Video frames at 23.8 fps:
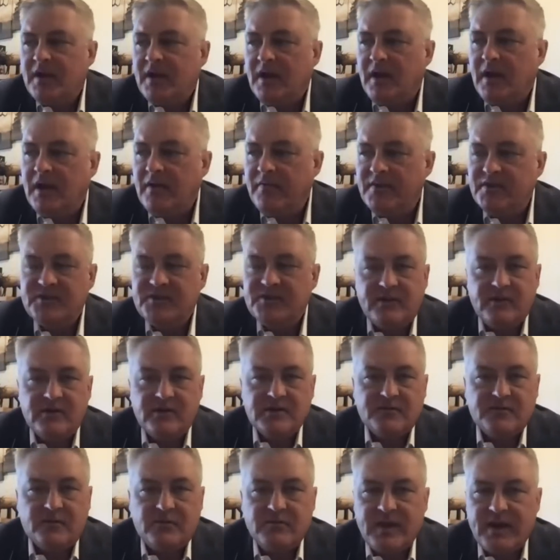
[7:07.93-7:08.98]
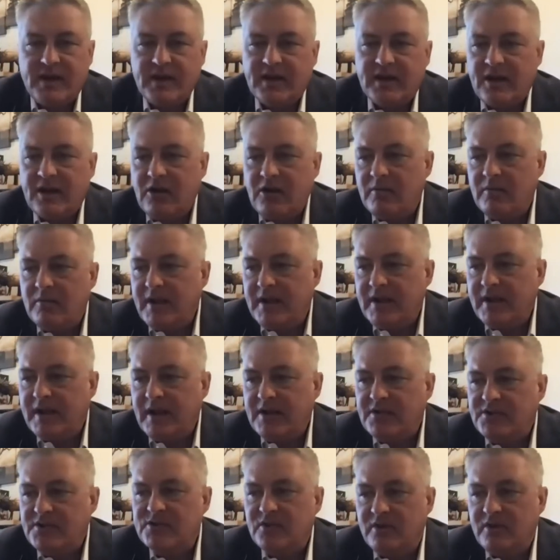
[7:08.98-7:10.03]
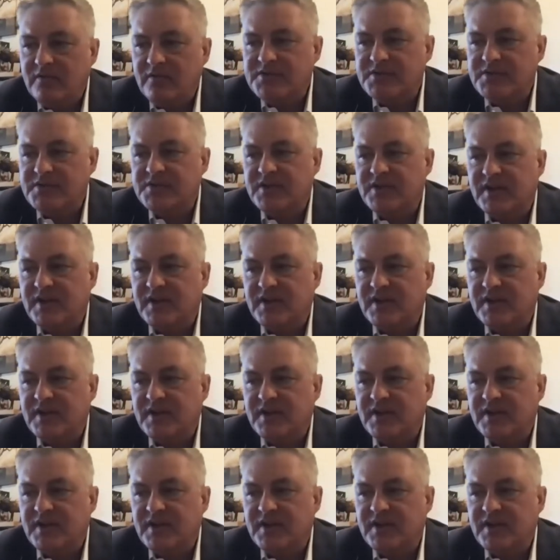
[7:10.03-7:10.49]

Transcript: the Centers for Medicare and Medicaid Services